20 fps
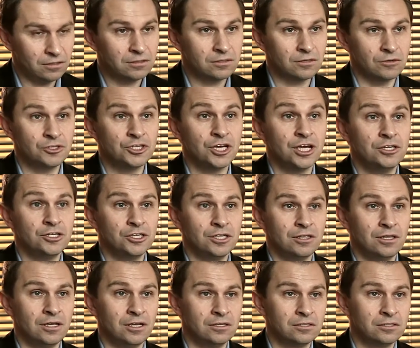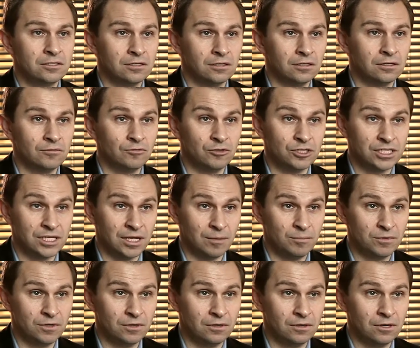So changing the insulin
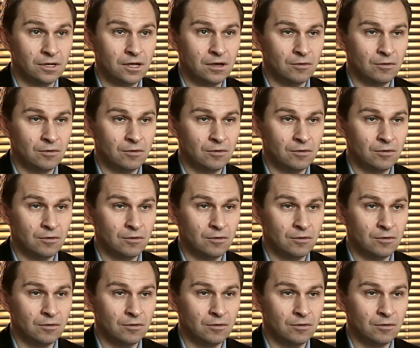receptor,